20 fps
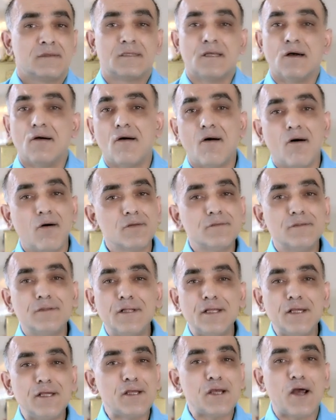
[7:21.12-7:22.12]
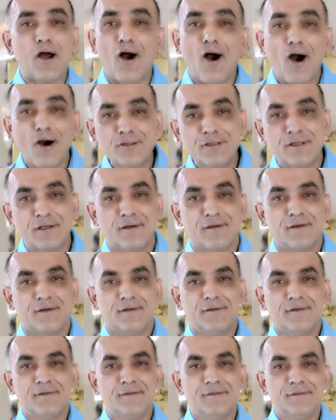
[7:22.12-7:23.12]
The only
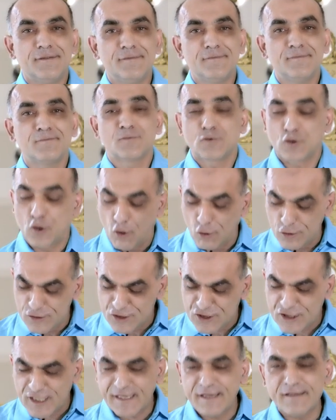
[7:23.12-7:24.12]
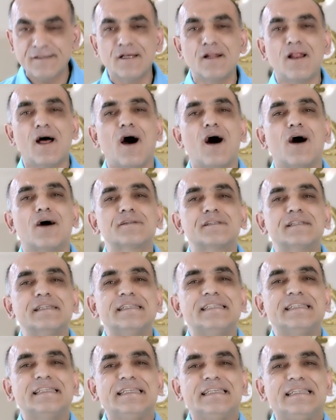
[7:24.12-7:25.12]
other congenital heart
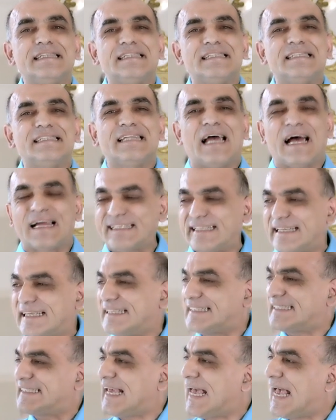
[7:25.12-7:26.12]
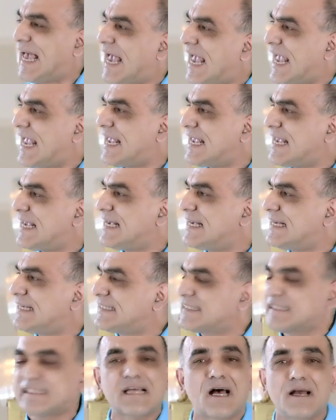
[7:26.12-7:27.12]
disease that is
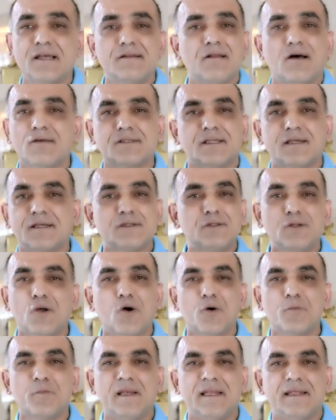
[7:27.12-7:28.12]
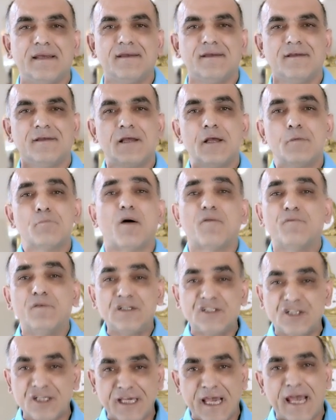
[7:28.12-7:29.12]
acyanotic normally, but
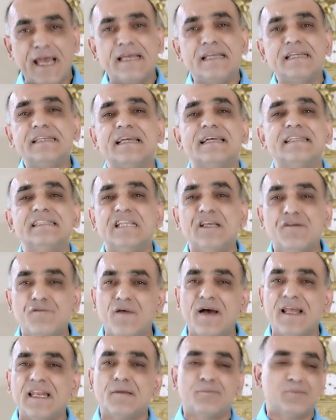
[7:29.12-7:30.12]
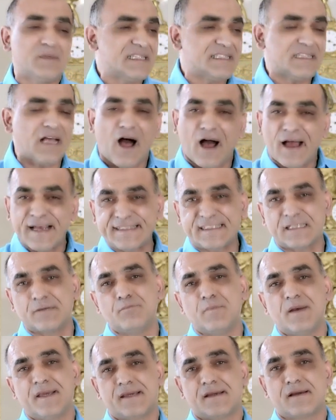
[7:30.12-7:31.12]
which again can develop this
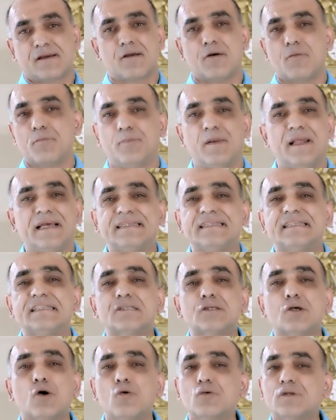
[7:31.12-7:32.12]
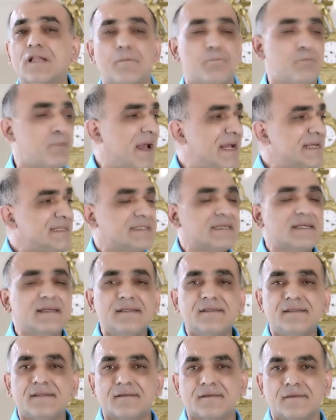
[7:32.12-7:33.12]
Eisenmenger complex is called a
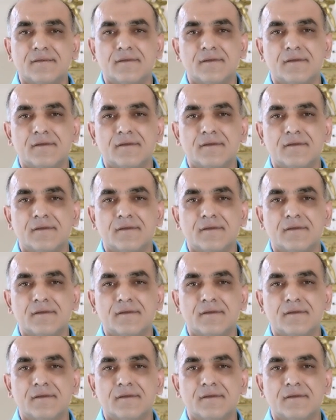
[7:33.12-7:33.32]
patent